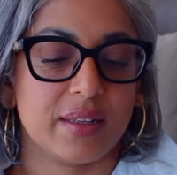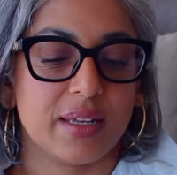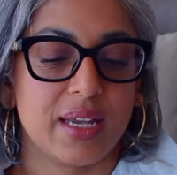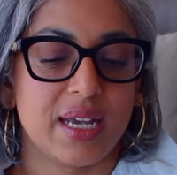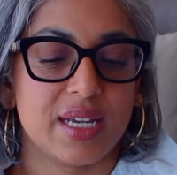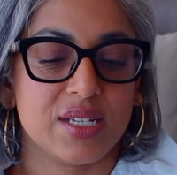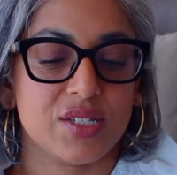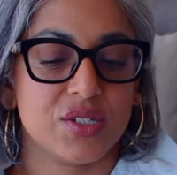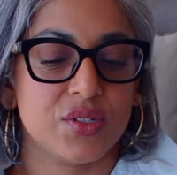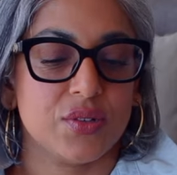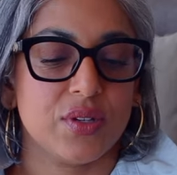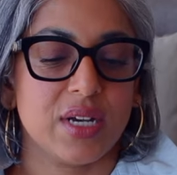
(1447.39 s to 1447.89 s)

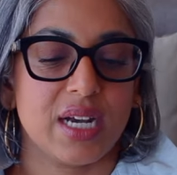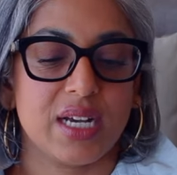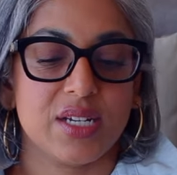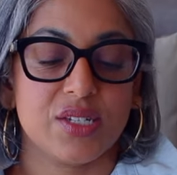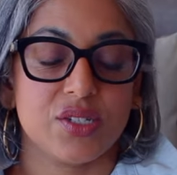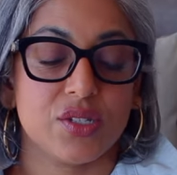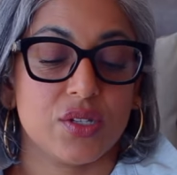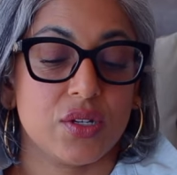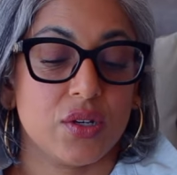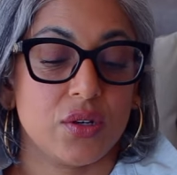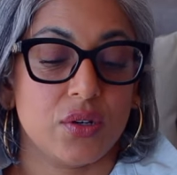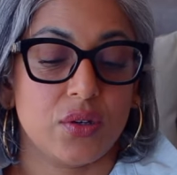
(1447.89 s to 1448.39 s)
As you
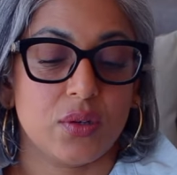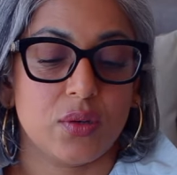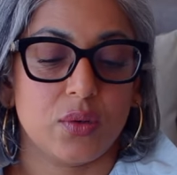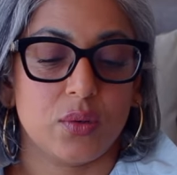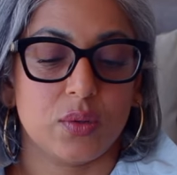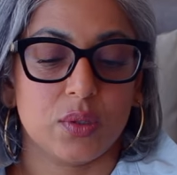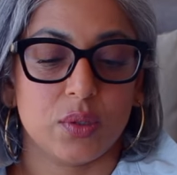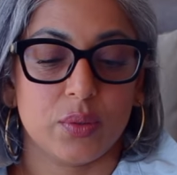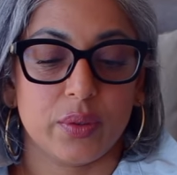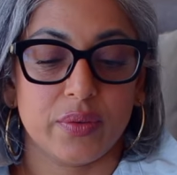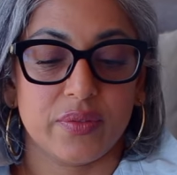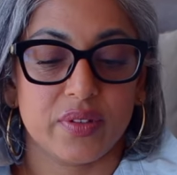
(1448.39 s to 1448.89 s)
guys know,
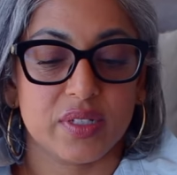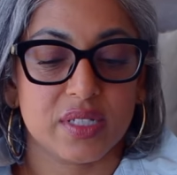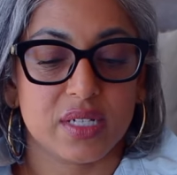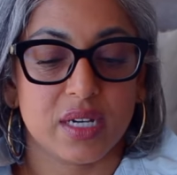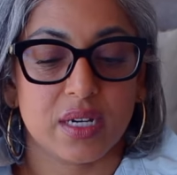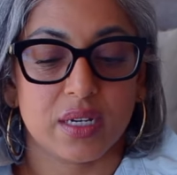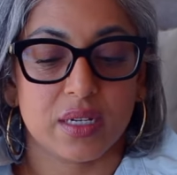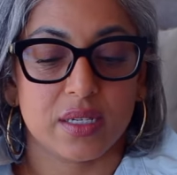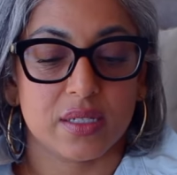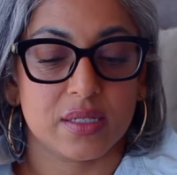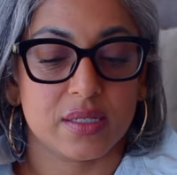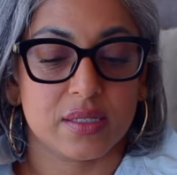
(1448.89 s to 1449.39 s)
Louis
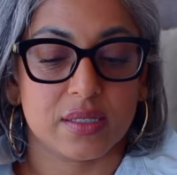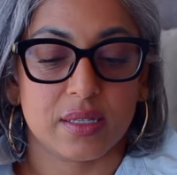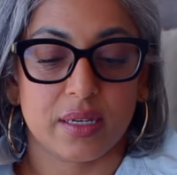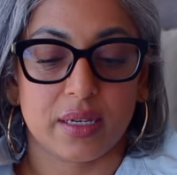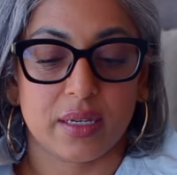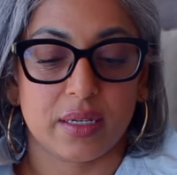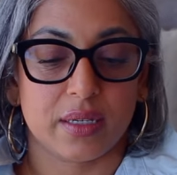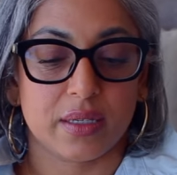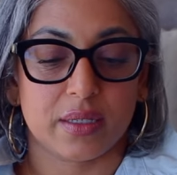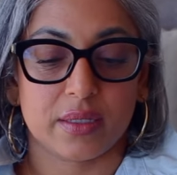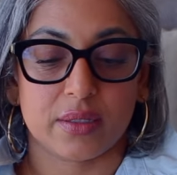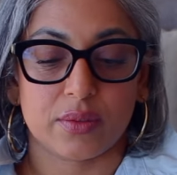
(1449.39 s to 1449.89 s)
Vuitton has
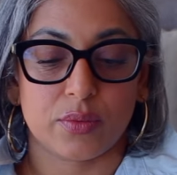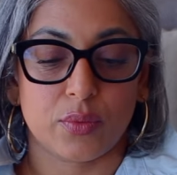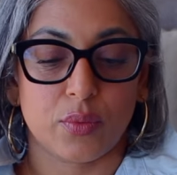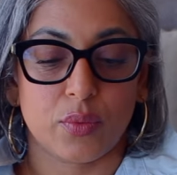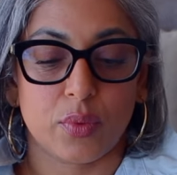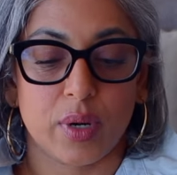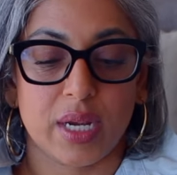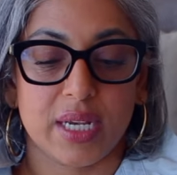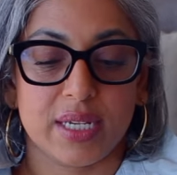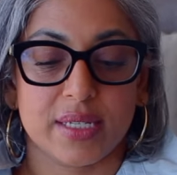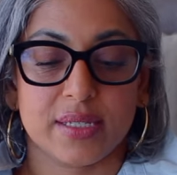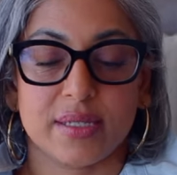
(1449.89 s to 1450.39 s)
like
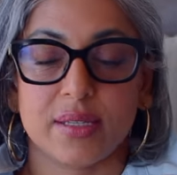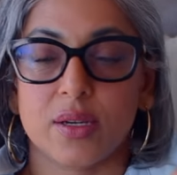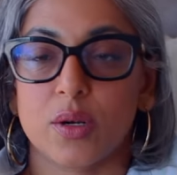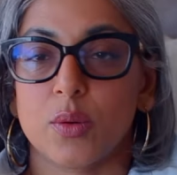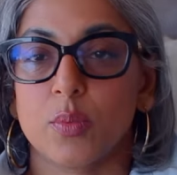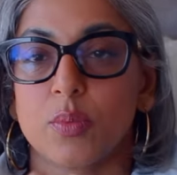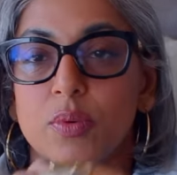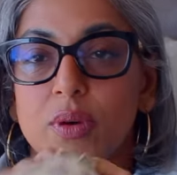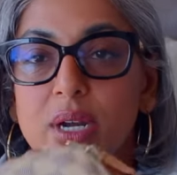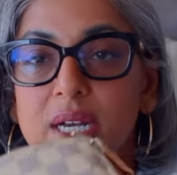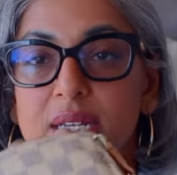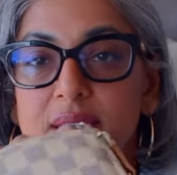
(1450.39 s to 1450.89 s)
raised their
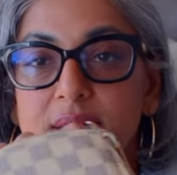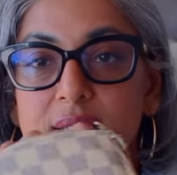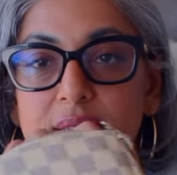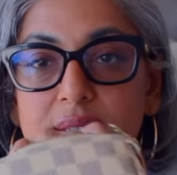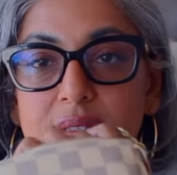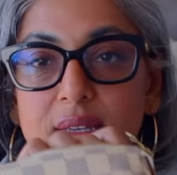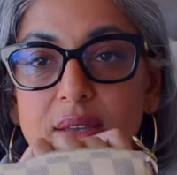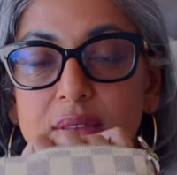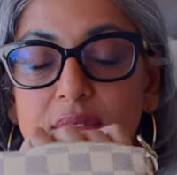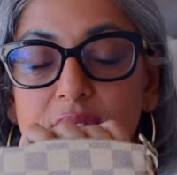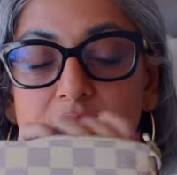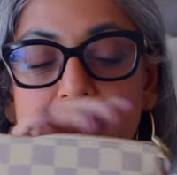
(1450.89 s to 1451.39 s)
prices
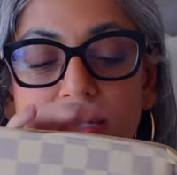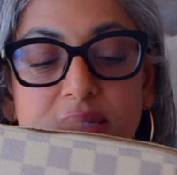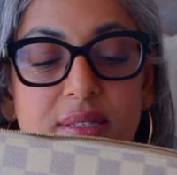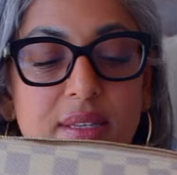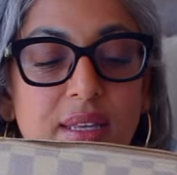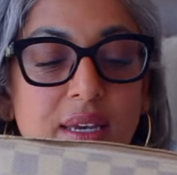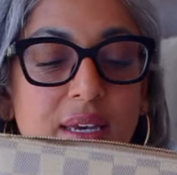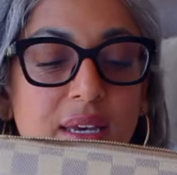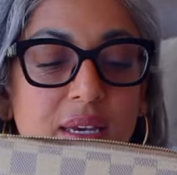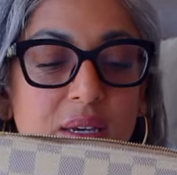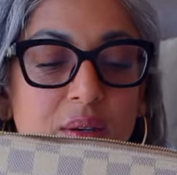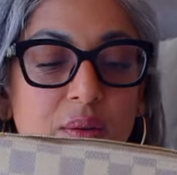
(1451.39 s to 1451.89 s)
on this
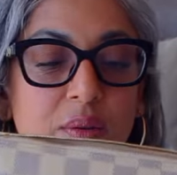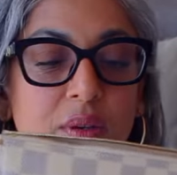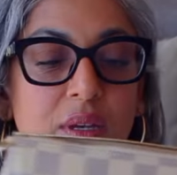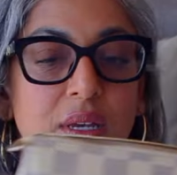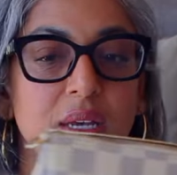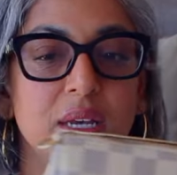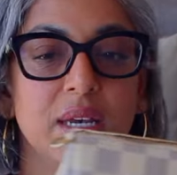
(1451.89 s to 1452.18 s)
thing.